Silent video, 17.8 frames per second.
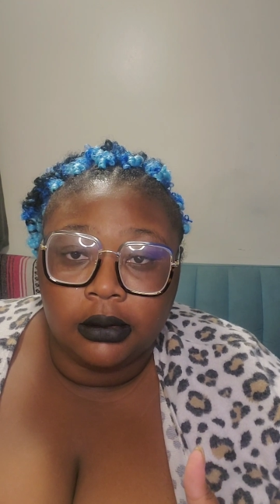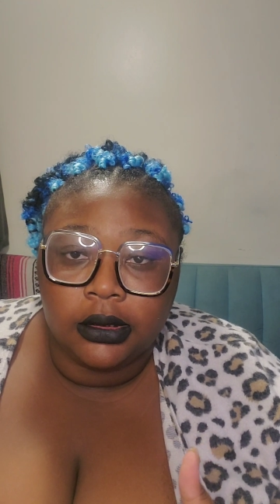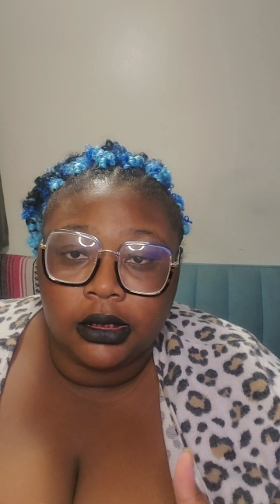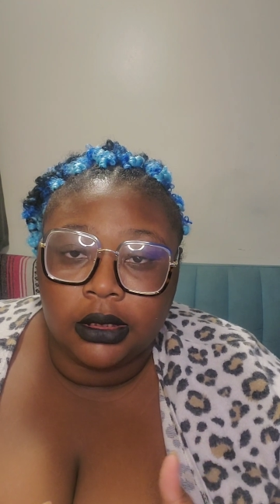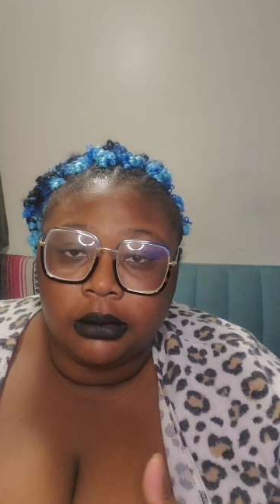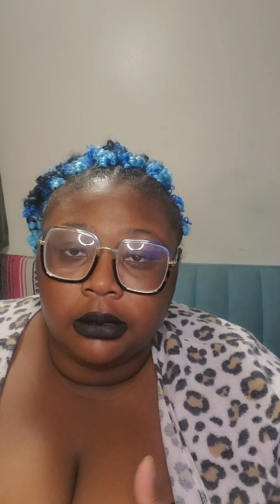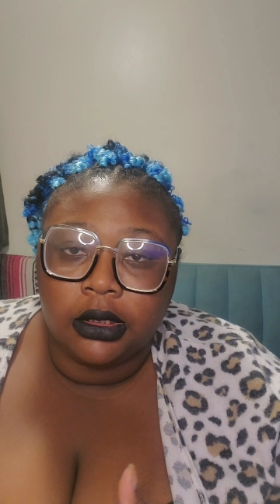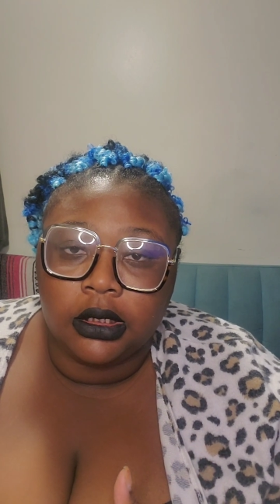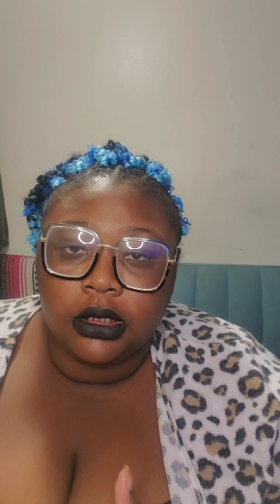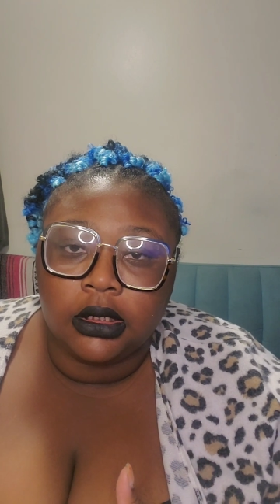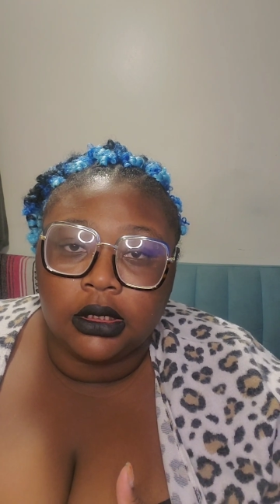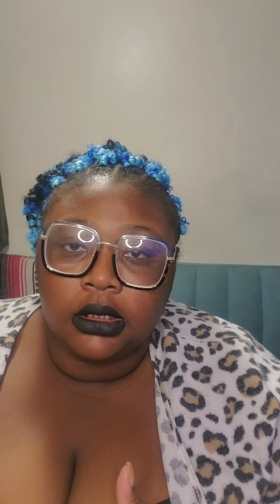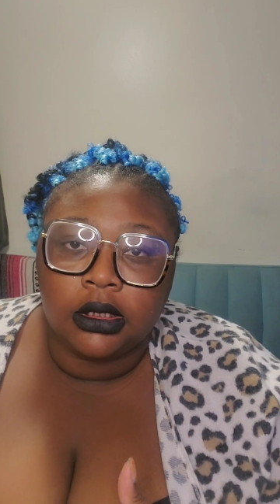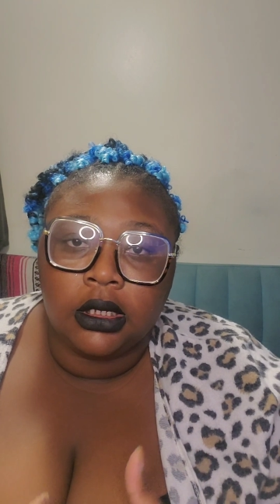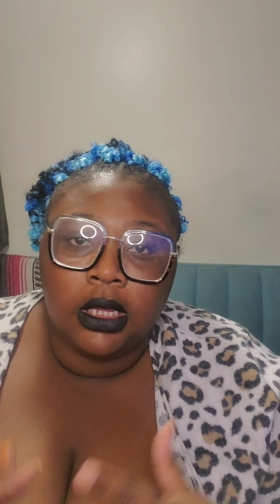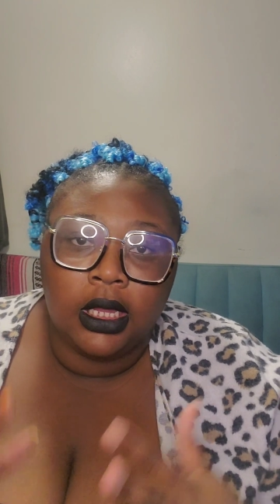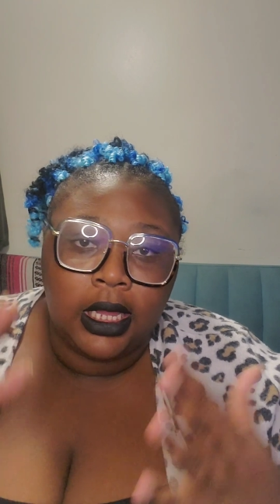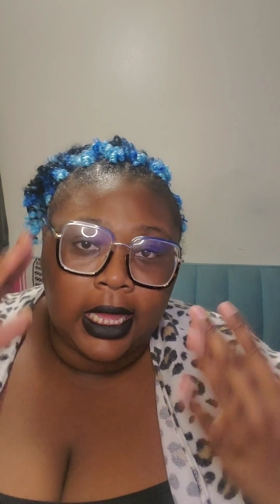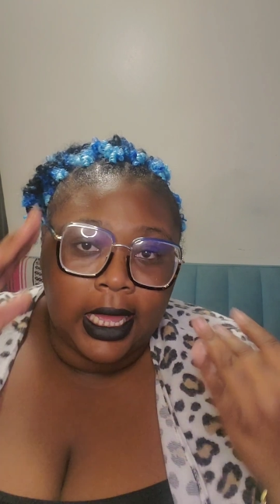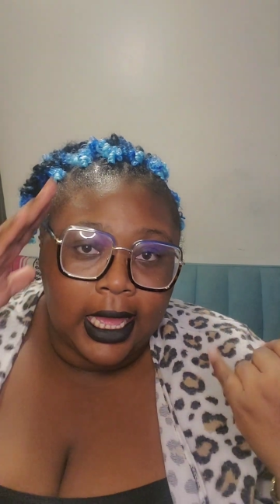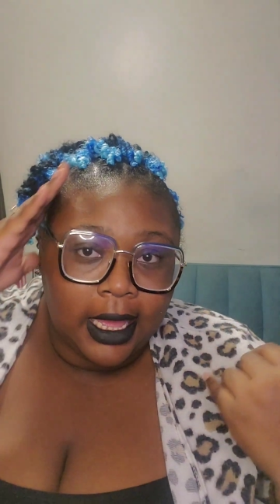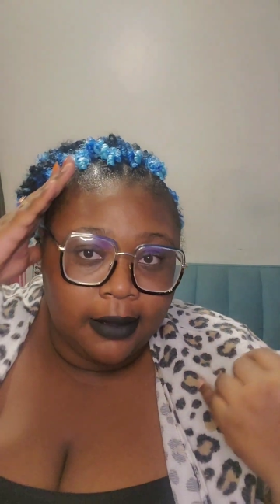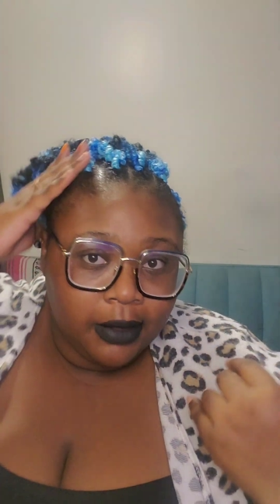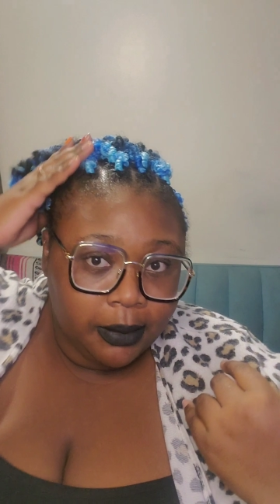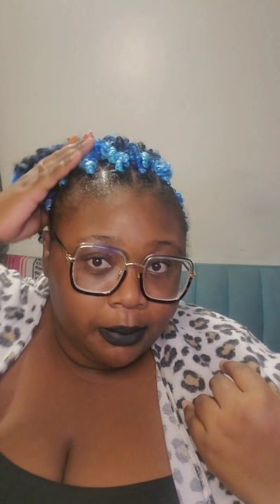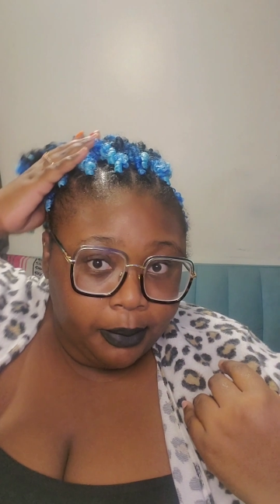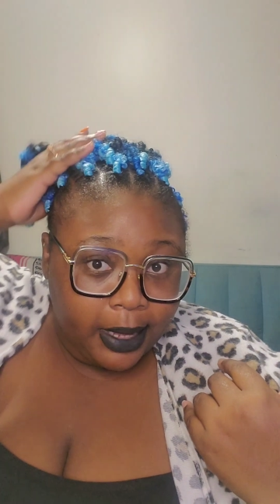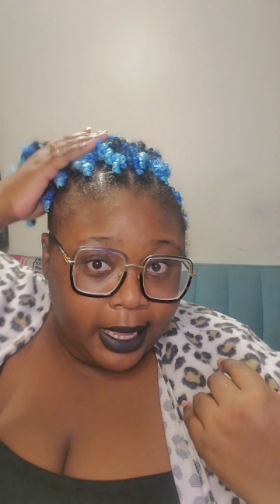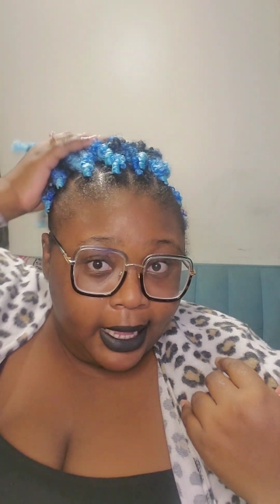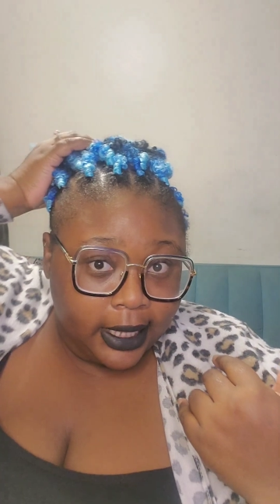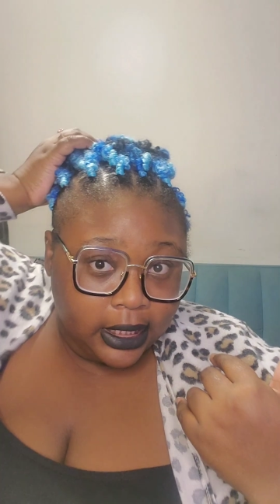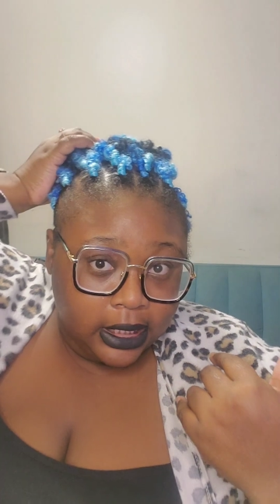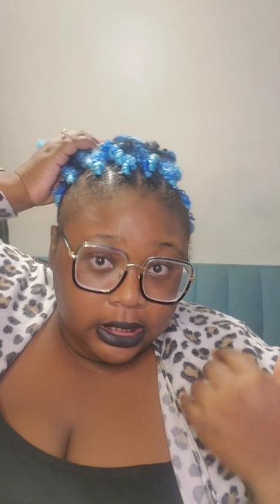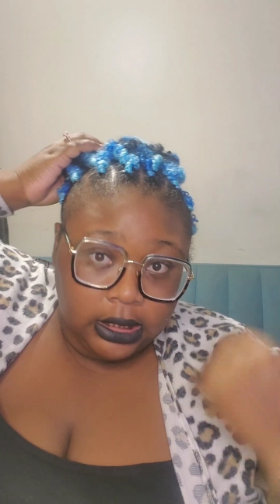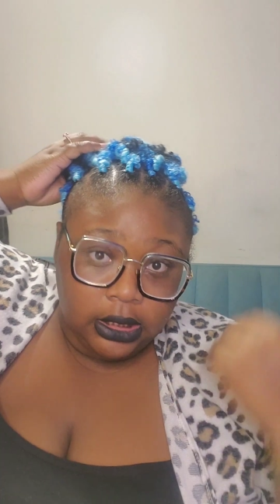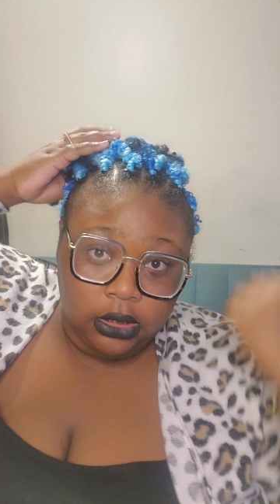So I have it
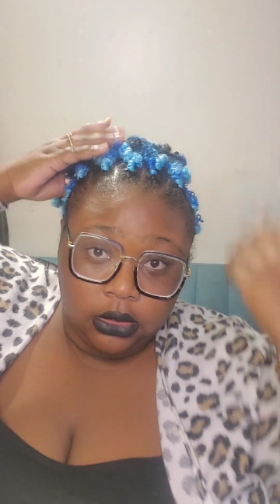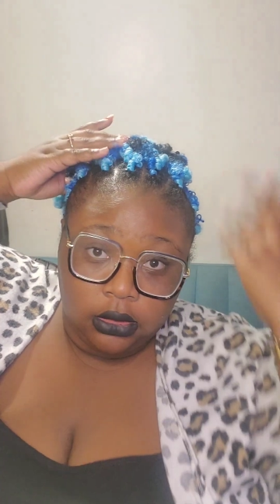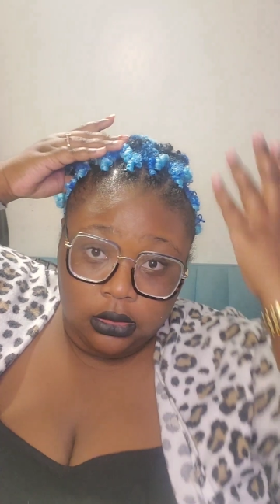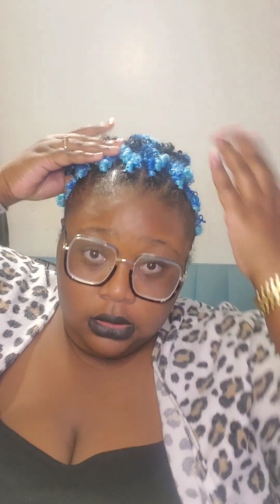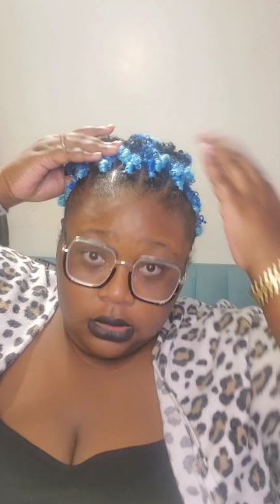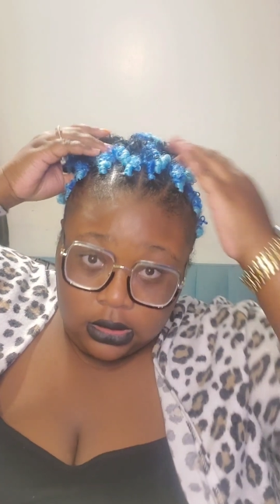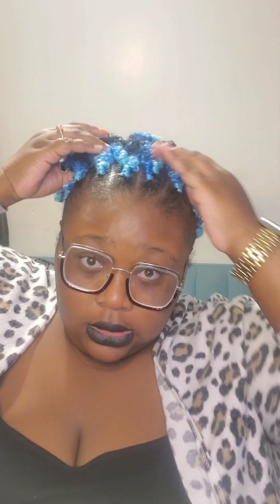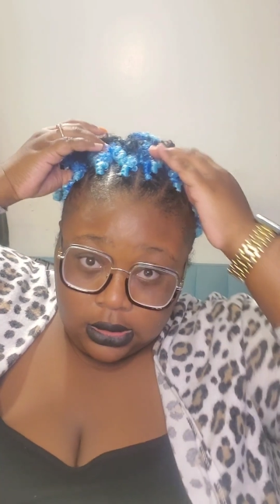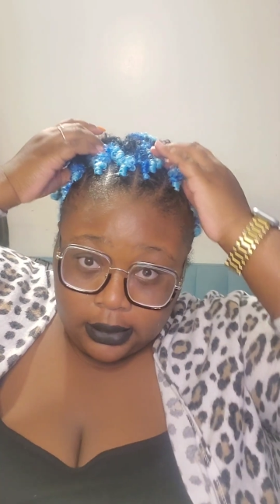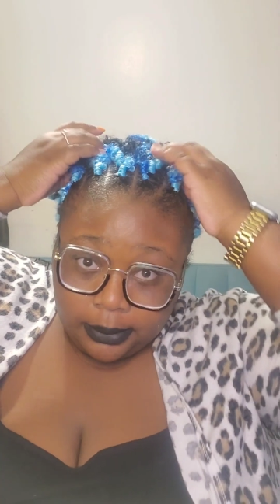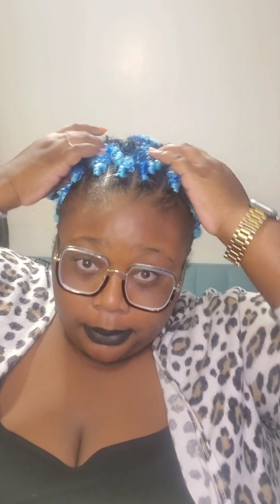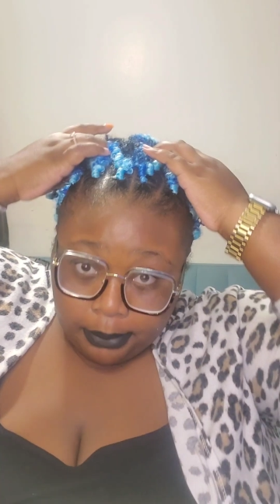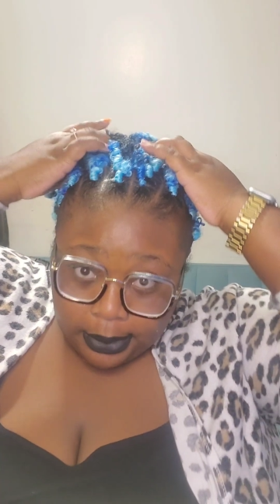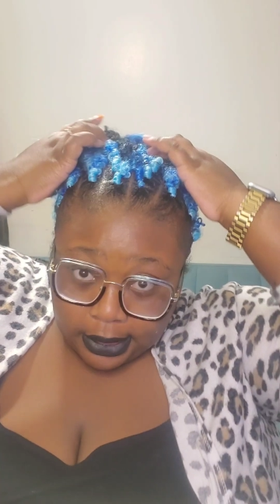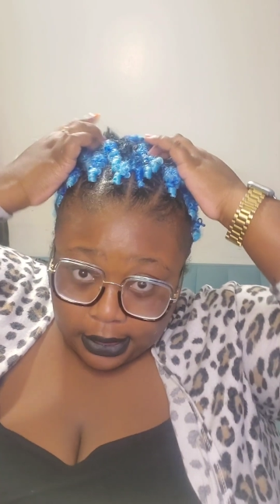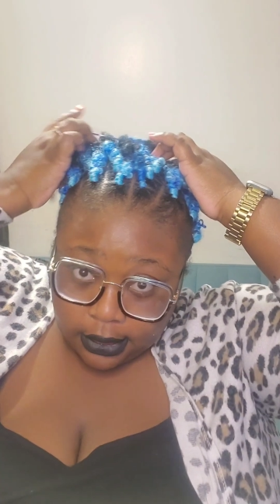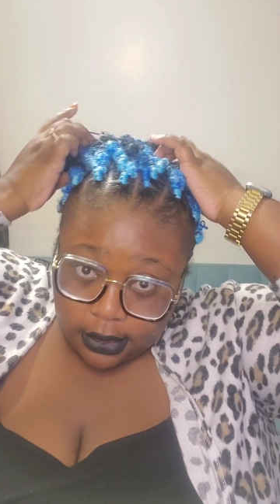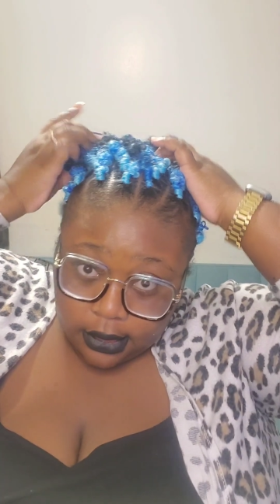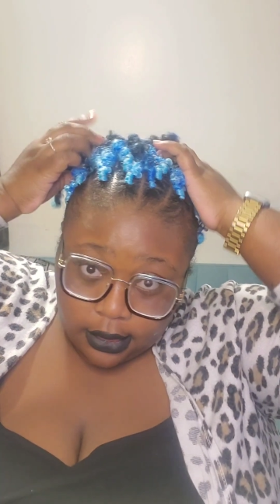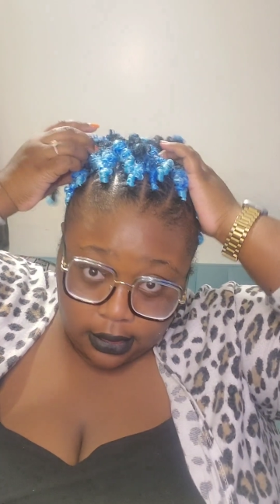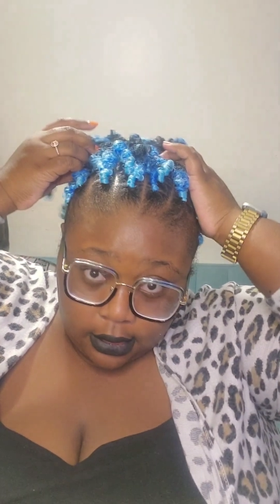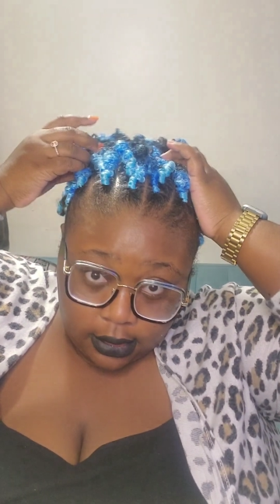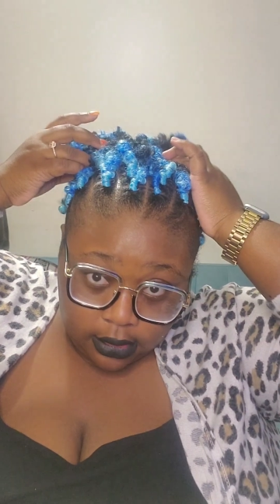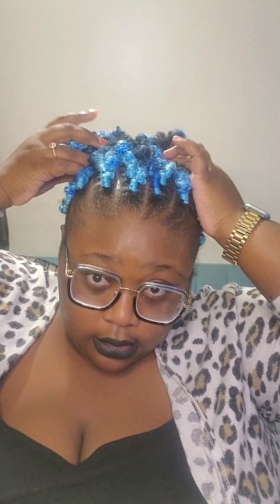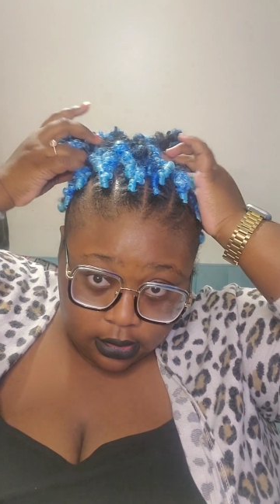back. It looks better